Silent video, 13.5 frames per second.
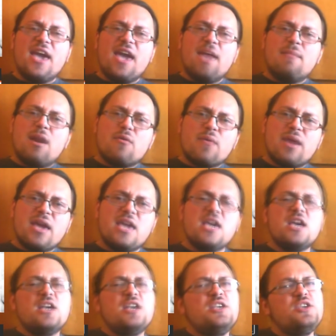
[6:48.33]
MRA
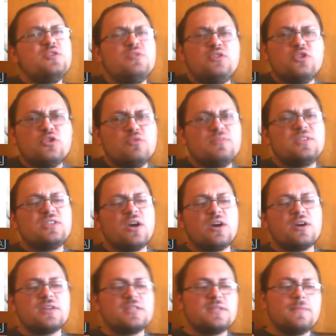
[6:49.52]
YouTube
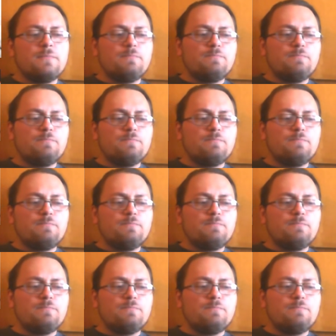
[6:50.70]
stars.